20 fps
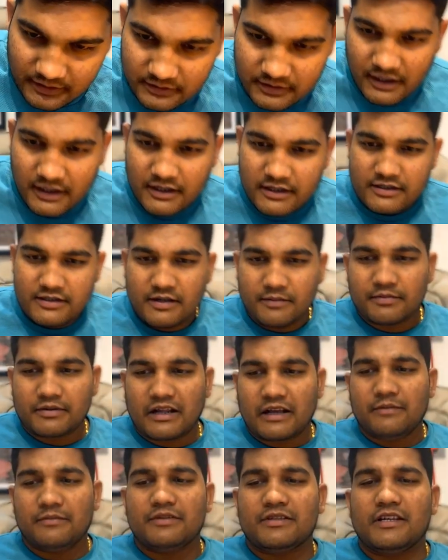thing,
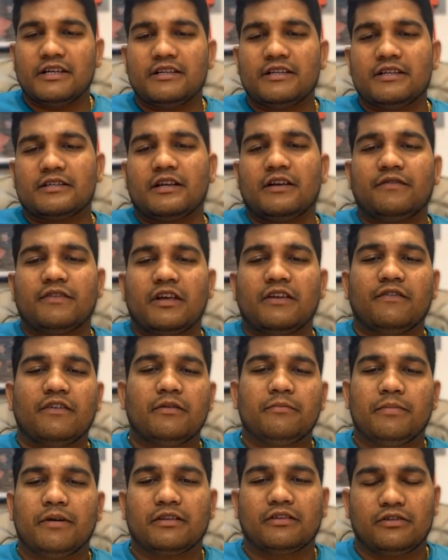sometimes sages have
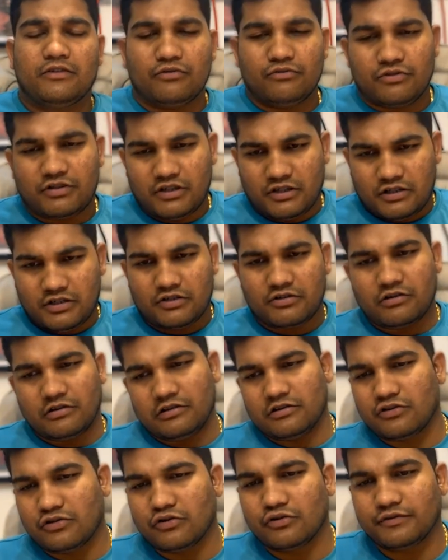given birth to sages
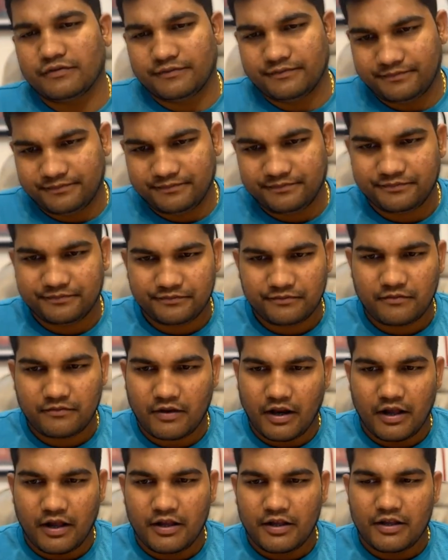also.
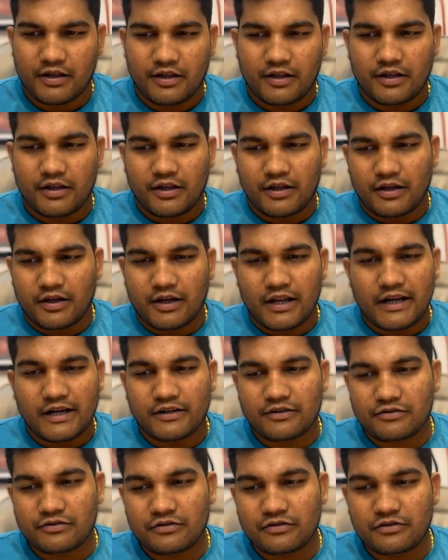
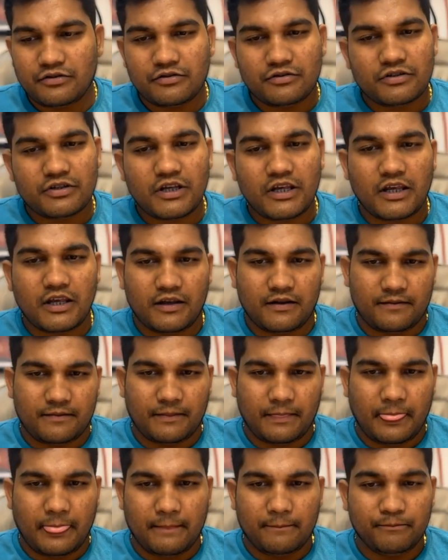Right? So you see,
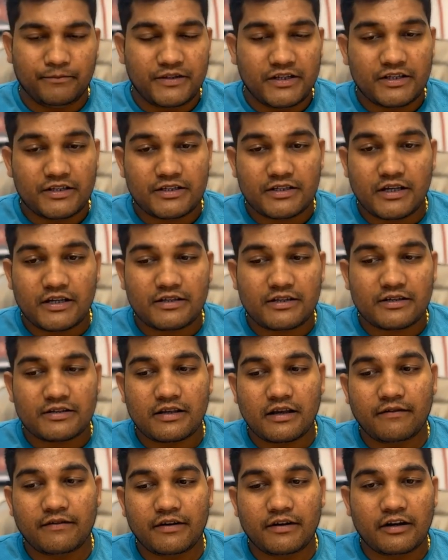these
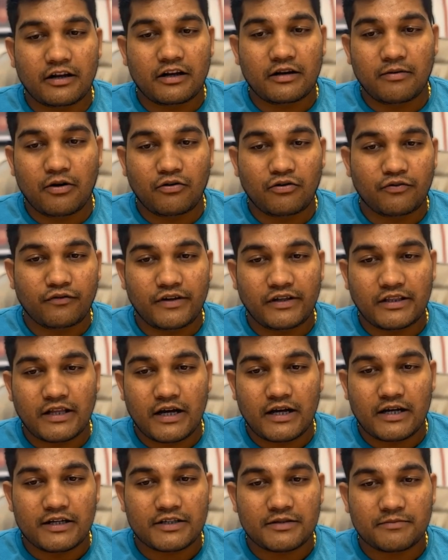sages have written about
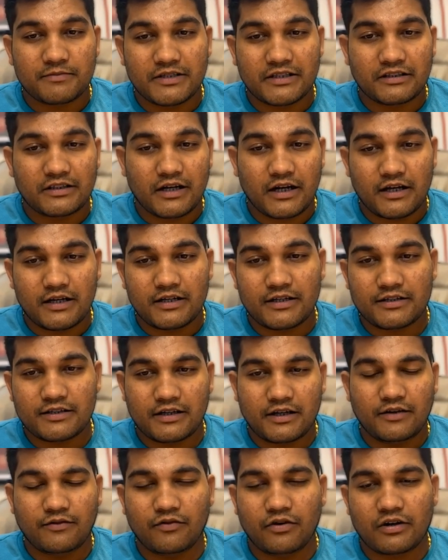Vedas, mantras,
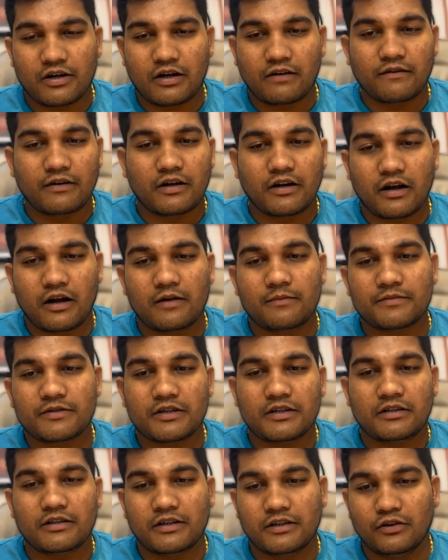and whatever comes
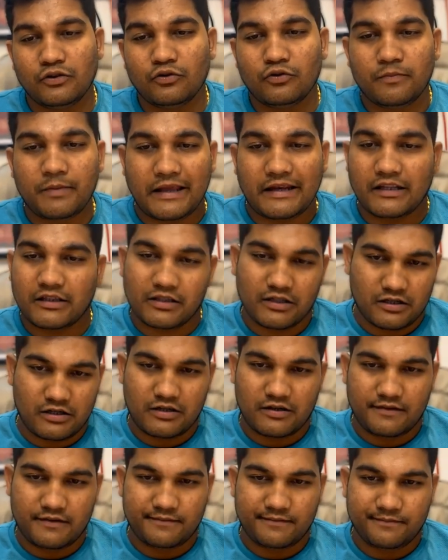in Hindu
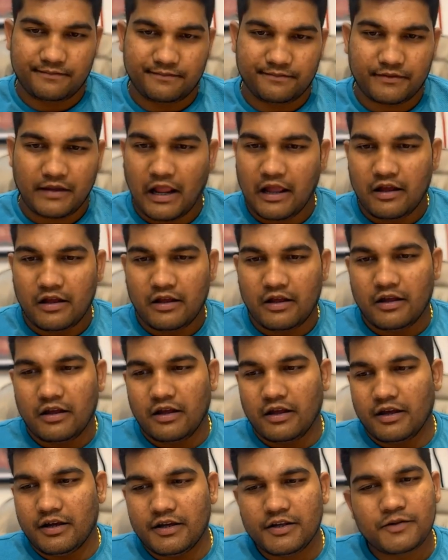pantheon
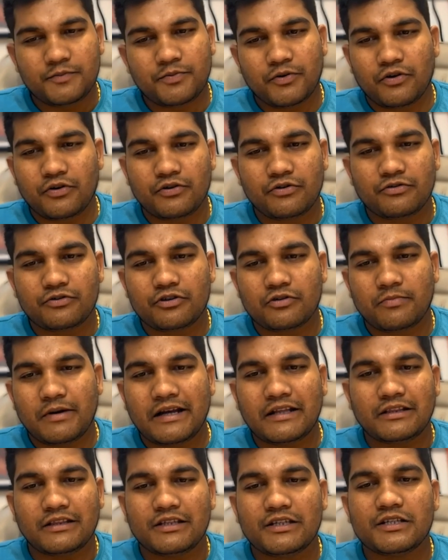is produced
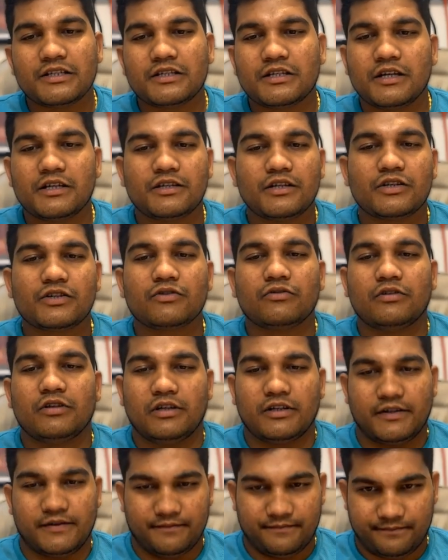by these sages
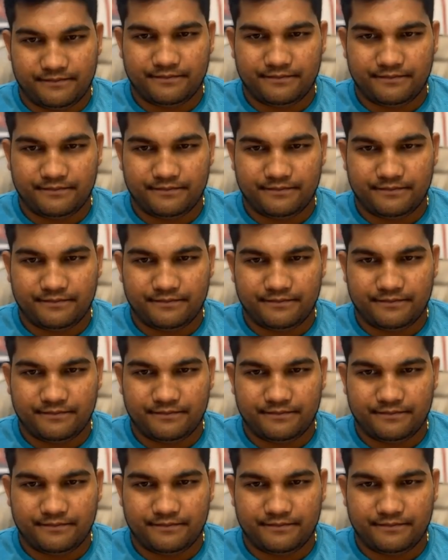only.